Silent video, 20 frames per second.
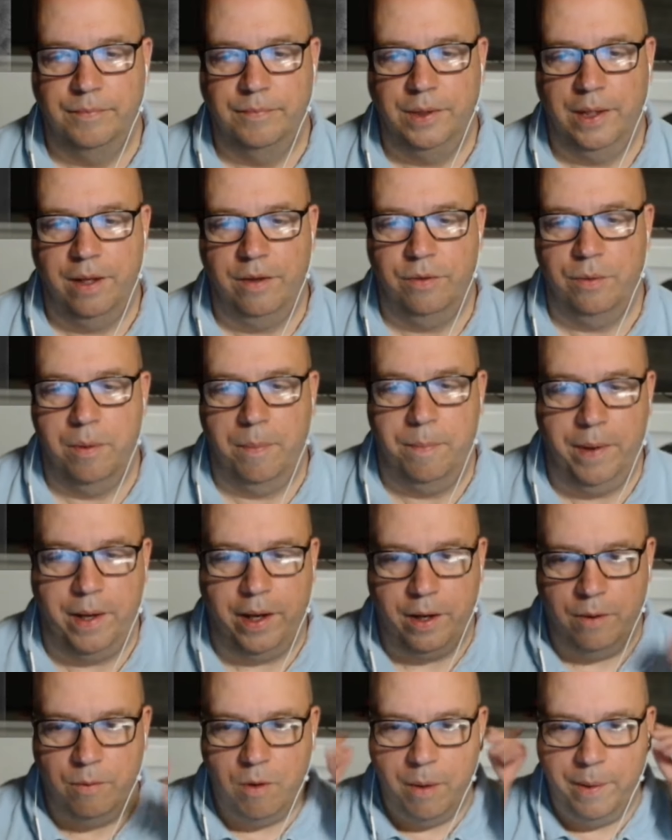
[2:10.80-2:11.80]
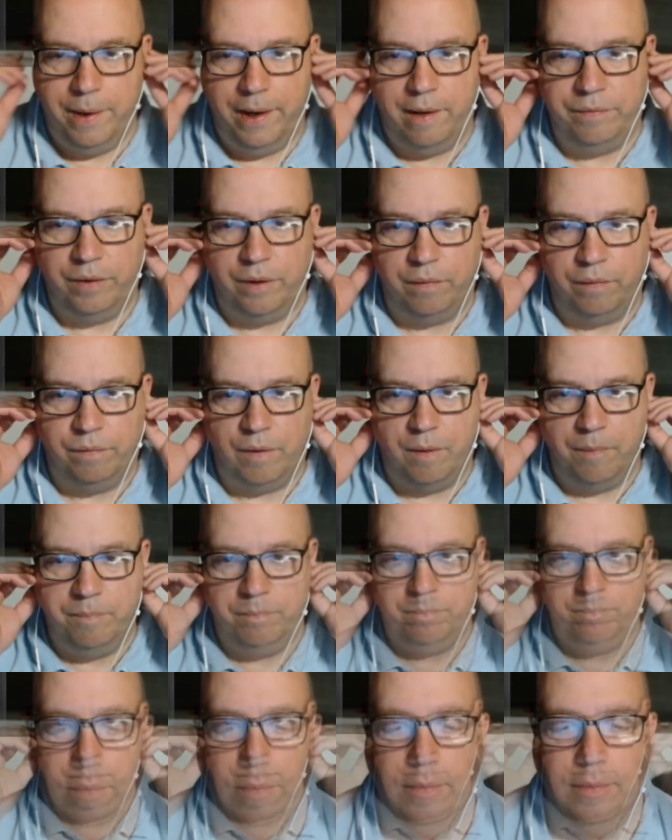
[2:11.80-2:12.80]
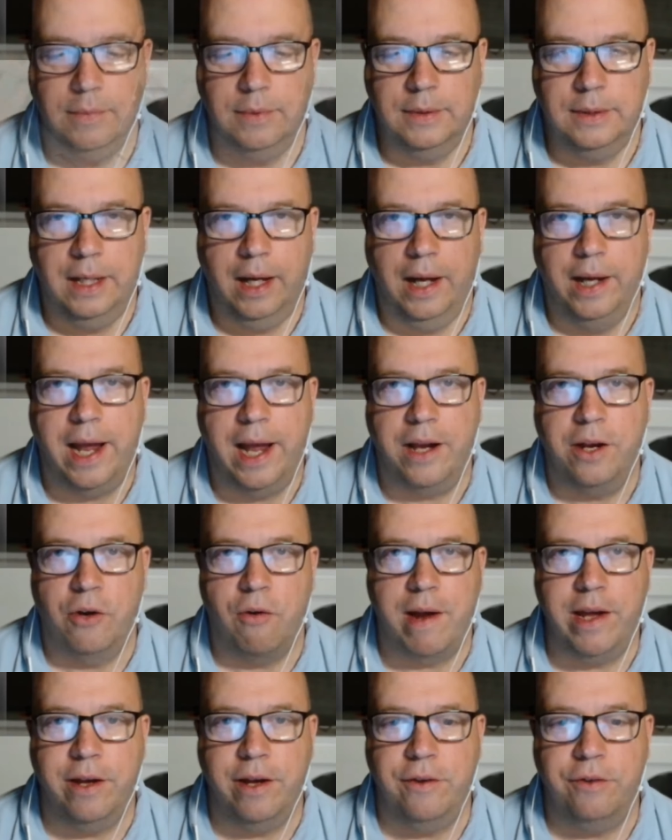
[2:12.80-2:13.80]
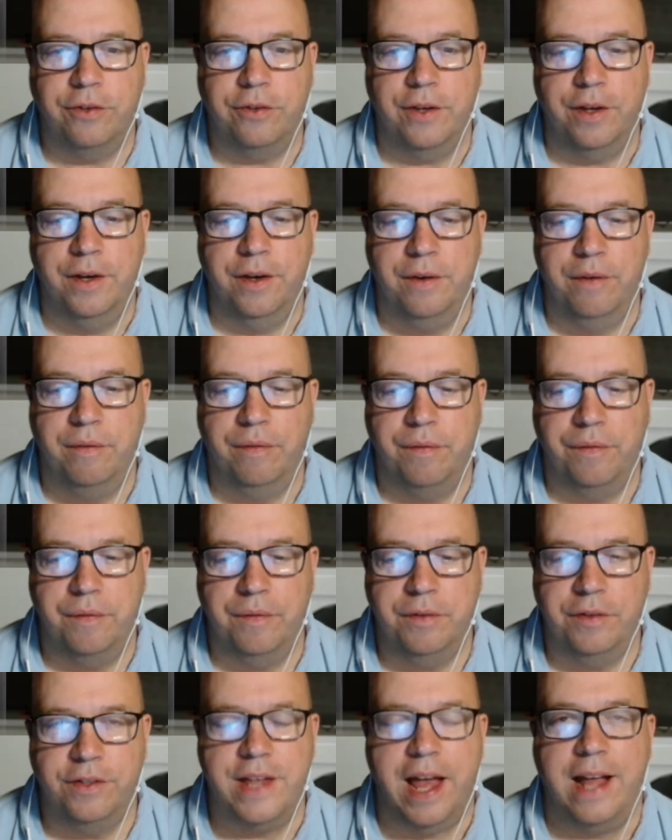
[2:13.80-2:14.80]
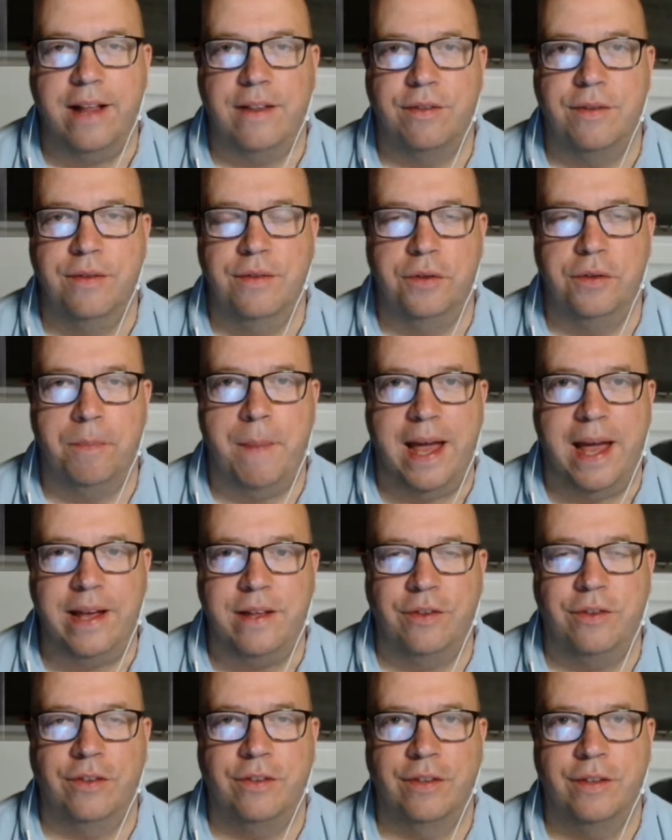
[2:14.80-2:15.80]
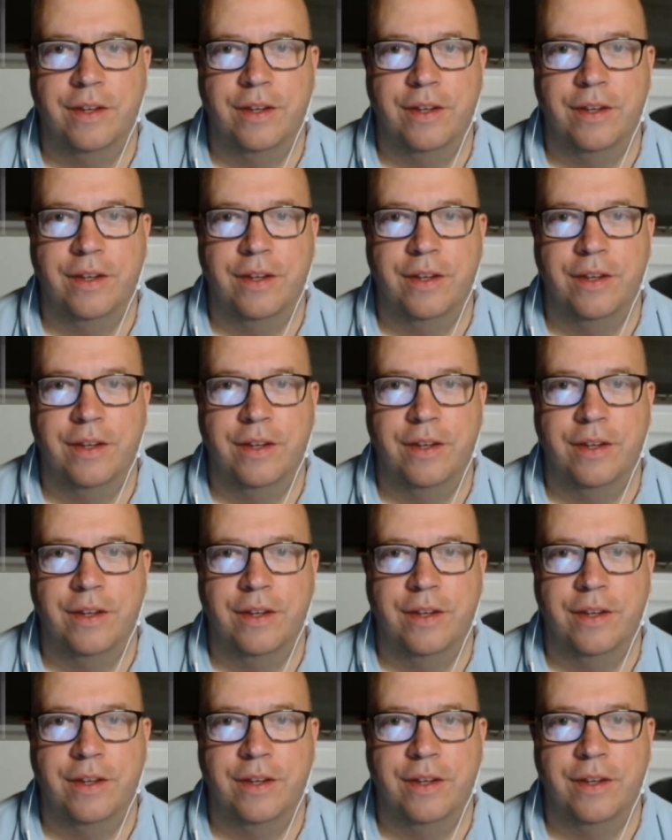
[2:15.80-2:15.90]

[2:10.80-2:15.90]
so we're picking up where we left off from. Again, great use of sets and space.